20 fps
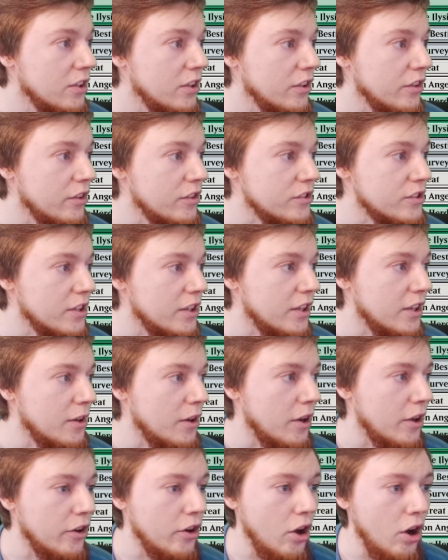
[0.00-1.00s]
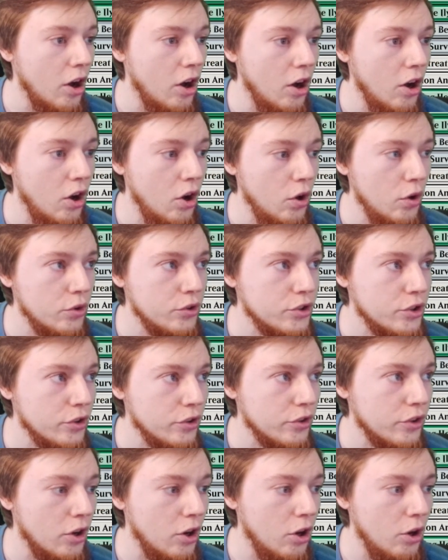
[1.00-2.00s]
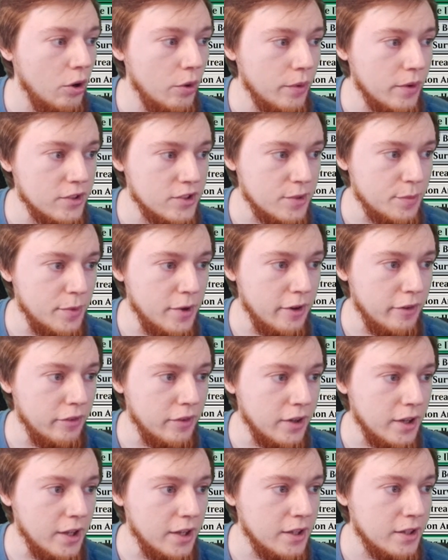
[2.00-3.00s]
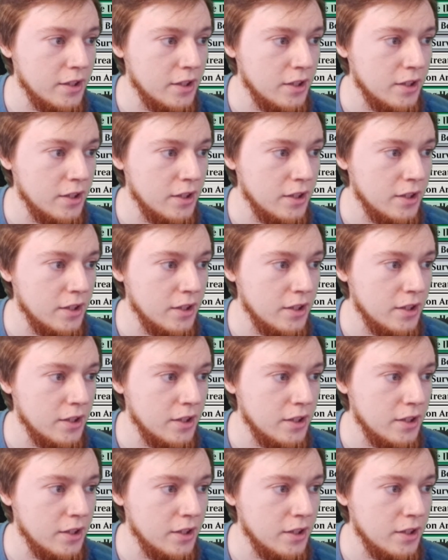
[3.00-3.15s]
There's an Altered Alrund's Epiphany.